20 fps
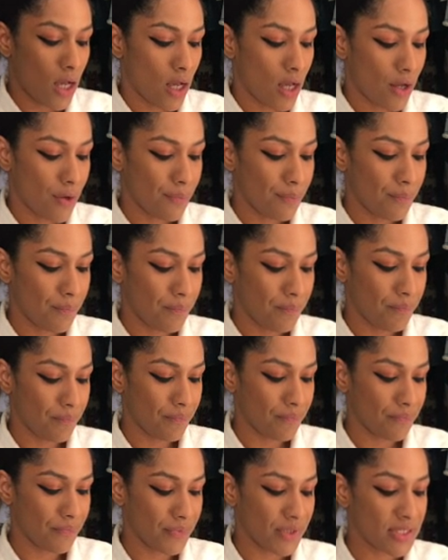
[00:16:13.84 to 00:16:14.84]
and
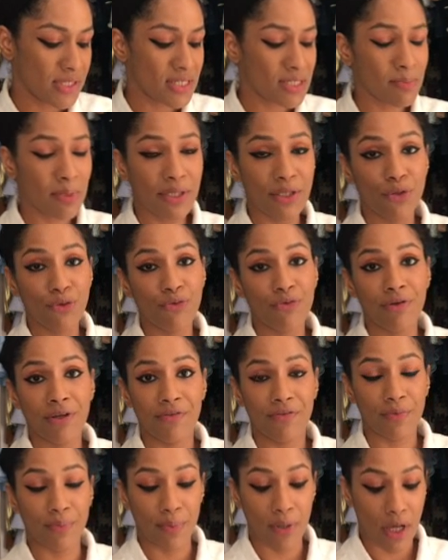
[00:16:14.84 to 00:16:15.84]
this is my new
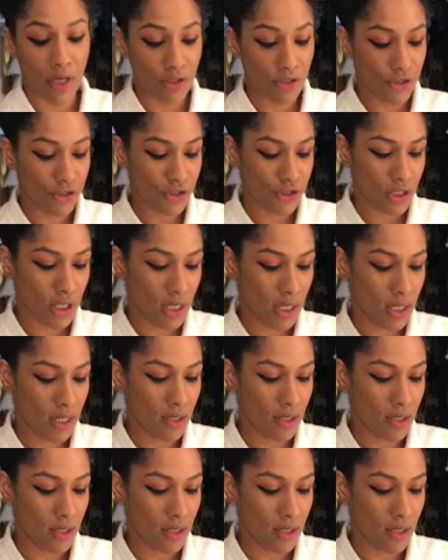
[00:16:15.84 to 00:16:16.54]
favorite blush.